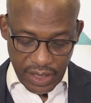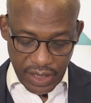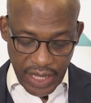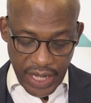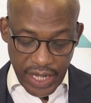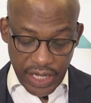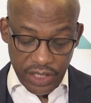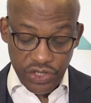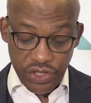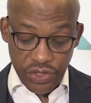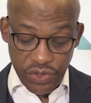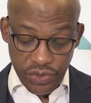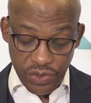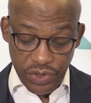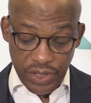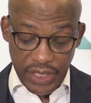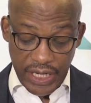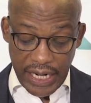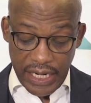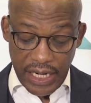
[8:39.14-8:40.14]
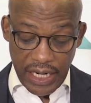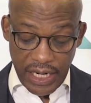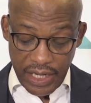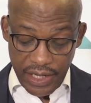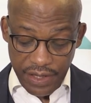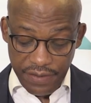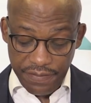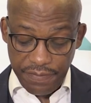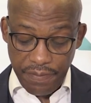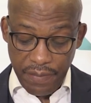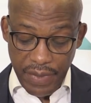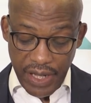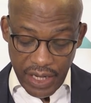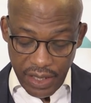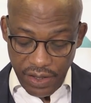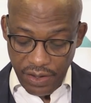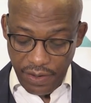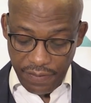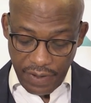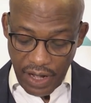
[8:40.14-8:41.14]
They exude and live
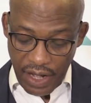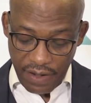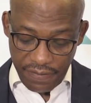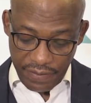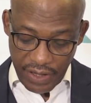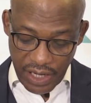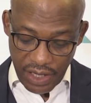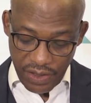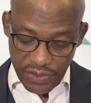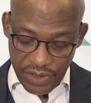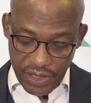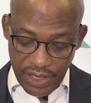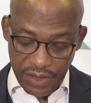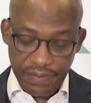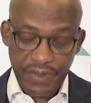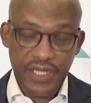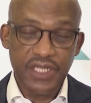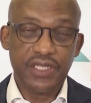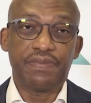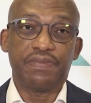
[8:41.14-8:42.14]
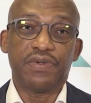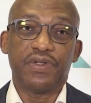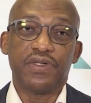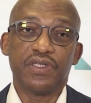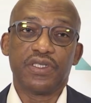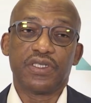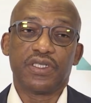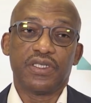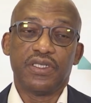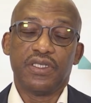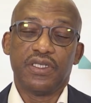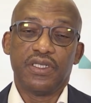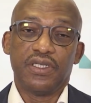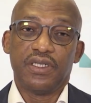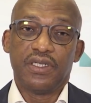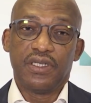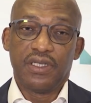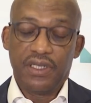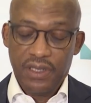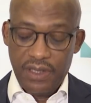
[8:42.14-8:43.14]
many of our values and principles
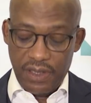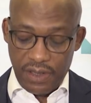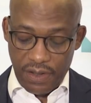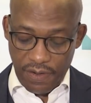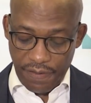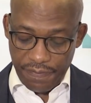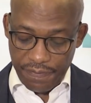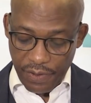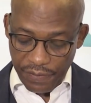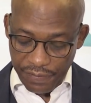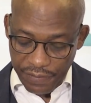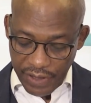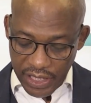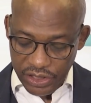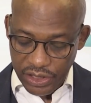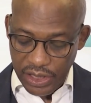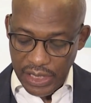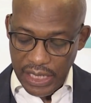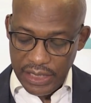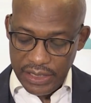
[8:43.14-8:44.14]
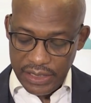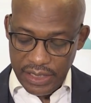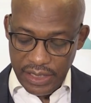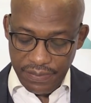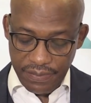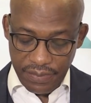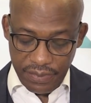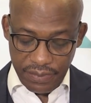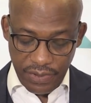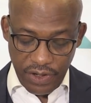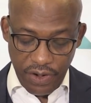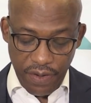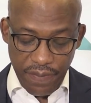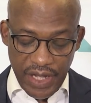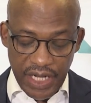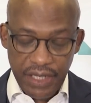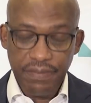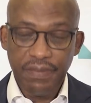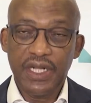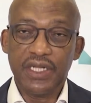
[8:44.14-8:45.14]
of professionalism,
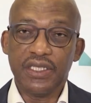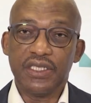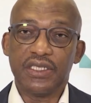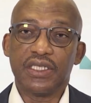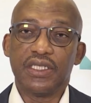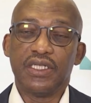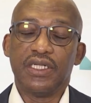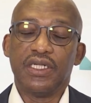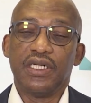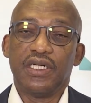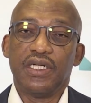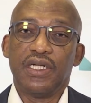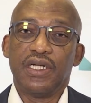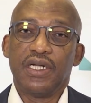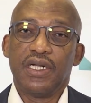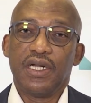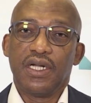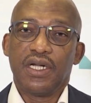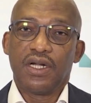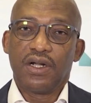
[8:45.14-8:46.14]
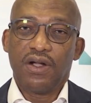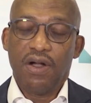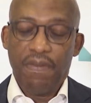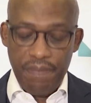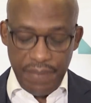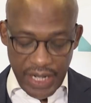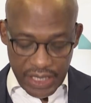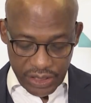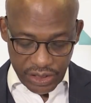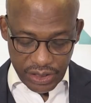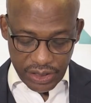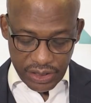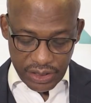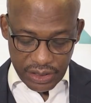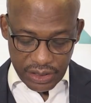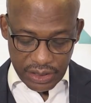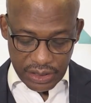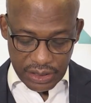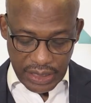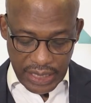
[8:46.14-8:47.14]
commitment,
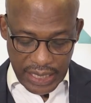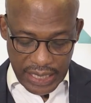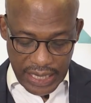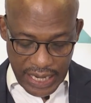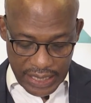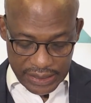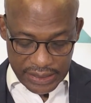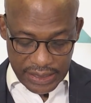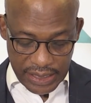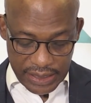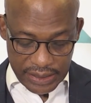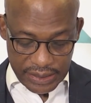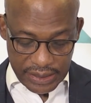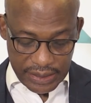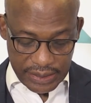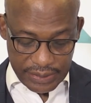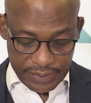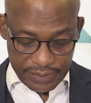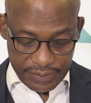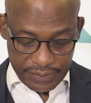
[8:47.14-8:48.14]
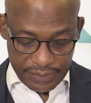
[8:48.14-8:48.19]
compassion, and excellence.